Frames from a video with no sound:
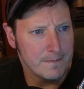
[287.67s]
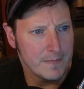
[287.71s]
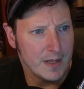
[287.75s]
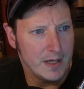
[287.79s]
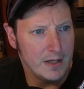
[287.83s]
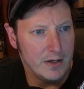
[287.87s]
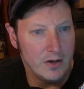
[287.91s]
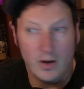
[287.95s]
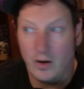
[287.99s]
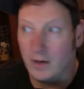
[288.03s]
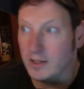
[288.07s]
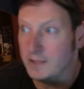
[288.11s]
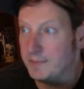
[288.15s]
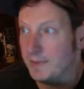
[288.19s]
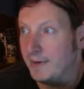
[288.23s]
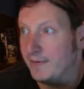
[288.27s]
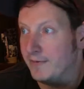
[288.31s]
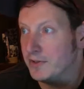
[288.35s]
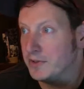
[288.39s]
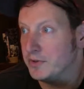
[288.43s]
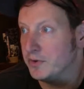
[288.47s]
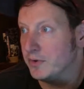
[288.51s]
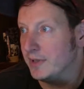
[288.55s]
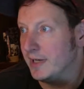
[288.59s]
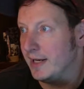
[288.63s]
No, it's my
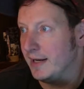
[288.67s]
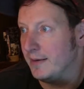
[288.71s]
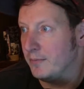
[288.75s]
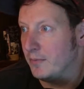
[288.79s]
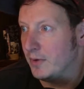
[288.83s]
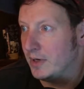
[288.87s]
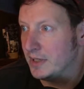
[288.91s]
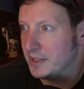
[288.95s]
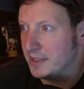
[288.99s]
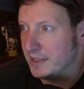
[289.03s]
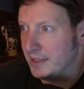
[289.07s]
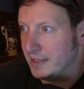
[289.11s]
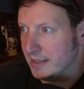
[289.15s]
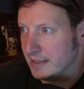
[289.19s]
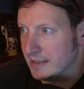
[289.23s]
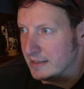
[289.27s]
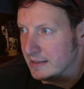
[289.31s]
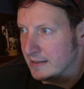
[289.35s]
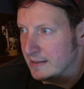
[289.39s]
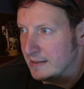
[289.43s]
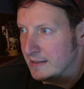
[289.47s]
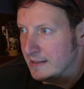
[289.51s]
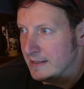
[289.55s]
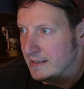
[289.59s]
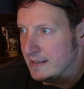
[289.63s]
virtual cam. Watch this.
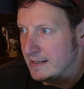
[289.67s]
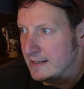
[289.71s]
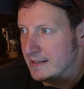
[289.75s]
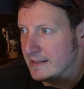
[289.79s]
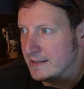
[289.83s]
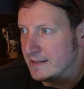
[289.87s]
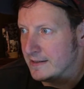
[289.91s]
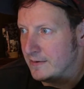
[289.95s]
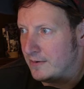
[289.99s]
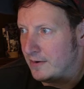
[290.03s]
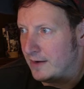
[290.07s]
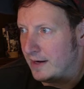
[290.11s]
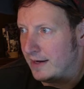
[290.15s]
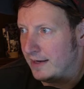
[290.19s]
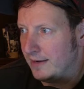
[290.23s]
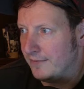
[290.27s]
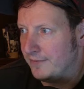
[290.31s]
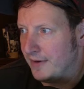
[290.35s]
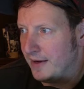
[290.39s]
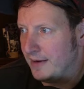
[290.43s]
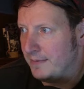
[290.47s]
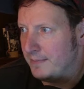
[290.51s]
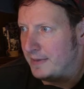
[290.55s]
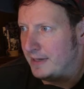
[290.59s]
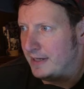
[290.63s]
So if
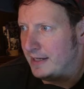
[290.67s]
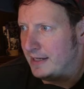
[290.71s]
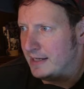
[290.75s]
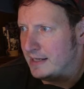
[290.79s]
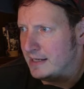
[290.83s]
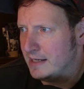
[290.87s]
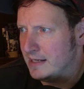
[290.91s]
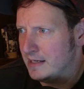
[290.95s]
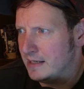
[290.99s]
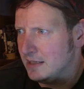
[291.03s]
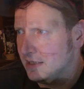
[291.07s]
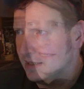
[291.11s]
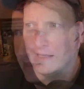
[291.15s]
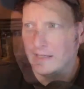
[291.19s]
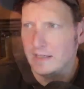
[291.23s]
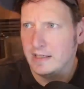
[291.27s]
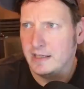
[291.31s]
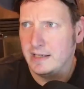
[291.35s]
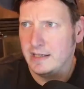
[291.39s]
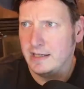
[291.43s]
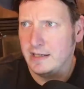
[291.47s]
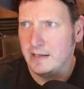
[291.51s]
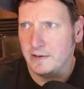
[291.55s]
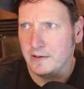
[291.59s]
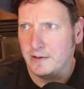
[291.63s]
I'm in
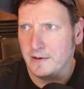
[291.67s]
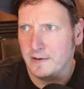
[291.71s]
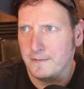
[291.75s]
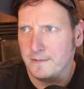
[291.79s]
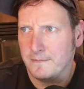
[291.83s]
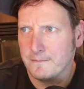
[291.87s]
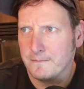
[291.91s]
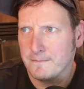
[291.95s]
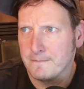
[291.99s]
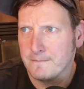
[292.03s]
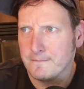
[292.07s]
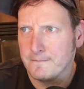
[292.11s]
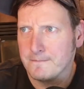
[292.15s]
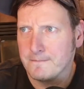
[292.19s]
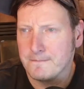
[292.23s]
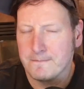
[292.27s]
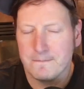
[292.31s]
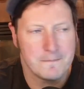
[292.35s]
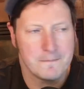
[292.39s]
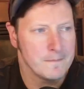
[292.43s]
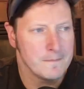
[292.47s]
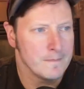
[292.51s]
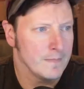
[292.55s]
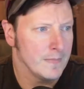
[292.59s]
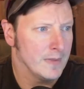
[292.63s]
here,
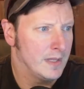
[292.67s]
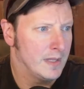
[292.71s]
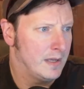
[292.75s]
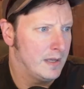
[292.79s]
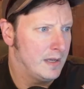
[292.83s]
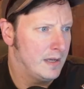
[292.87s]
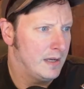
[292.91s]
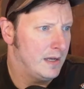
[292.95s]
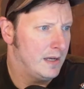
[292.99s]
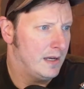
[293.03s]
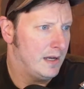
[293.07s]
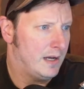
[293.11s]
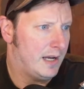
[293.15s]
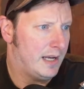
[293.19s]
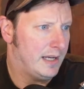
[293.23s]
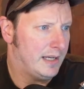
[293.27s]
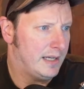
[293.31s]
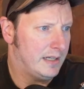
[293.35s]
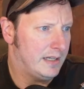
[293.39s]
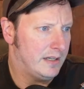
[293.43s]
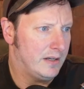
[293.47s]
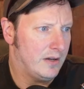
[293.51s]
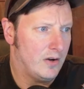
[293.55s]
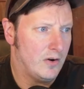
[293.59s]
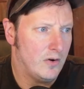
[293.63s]
I can
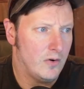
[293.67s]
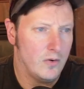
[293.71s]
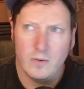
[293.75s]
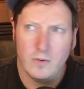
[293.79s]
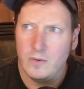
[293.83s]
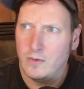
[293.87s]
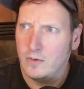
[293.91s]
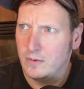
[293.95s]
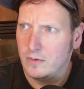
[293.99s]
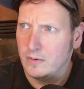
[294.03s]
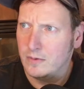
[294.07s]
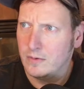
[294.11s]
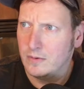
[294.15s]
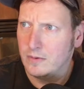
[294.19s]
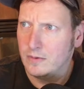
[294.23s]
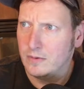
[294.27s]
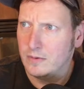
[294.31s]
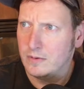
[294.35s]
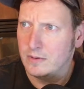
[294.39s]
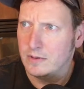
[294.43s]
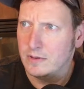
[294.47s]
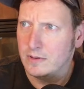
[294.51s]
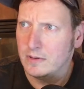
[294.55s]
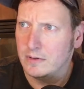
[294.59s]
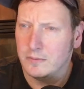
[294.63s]
go,
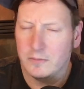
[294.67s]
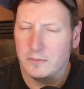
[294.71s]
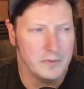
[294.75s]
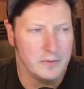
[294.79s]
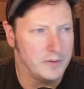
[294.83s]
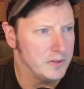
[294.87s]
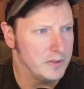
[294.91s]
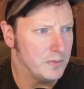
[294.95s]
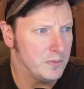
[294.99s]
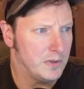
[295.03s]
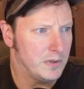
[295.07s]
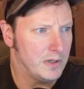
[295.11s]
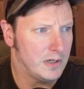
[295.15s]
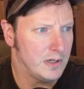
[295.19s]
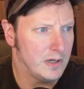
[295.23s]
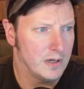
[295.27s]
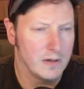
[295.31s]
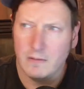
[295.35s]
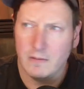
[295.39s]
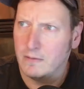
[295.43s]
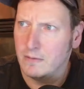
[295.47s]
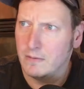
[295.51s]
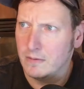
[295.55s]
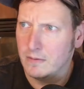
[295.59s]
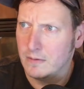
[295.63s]
will this work?
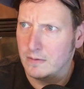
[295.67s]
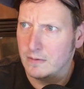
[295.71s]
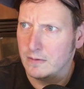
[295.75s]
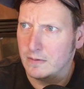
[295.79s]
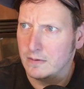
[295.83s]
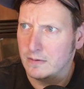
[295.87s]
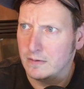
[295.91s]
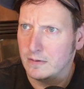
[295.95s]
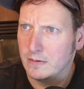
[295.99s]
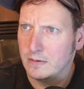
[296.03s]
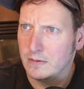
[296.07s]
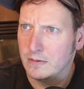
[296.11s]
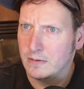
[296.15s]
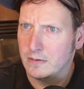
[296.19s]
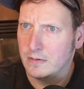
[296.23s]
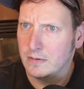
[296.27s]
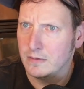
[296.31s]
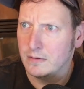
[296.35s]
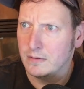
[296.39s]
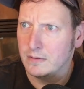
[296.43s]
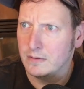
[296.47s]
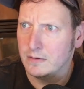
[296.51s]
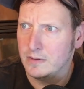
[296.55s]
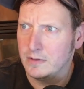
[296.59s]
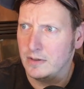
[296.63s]

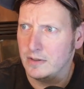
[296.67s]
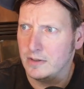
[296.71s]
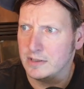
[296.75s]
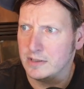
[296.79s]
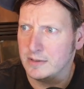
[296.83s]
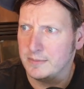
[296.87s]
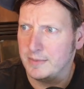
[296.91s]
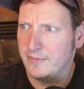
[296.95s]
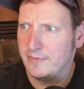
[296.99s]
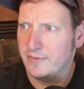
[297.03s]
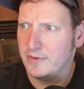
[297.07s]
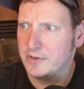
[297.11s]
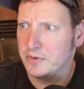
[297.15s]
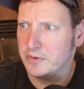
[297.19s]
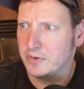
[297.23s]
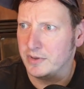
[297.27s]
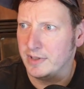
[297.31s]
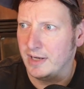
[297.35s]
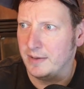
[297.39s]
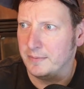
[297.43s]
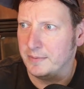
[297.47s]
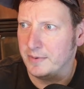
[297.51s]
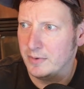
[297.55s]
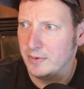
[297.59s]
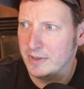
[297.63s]
No, it's on my virtual cam.
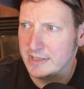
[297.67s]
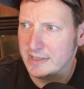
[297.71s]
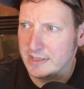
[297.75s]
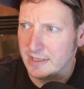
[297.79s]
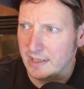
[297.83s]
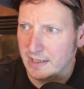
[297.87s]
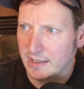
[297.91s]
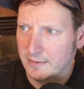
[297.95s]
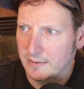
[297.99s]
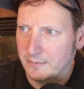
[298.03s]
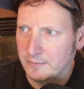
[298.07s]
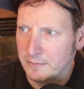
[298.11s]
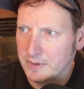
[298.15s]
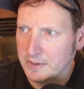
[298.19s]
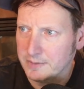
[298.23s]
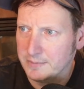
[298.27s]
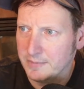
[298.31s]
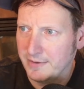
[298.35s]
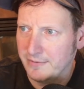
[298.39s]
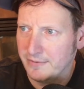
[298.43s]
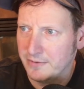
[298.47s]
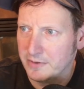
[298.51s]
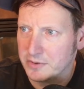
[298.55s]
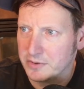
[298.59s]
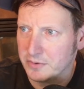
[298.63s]
1 second. Where's my
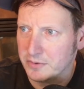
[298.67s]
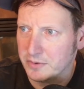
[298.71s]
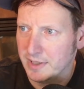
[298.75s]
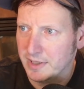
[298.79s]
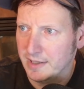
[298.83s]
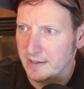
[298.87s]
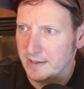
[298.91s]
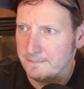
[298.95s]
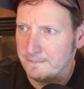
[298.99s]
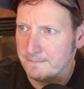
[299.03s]
virtual cam?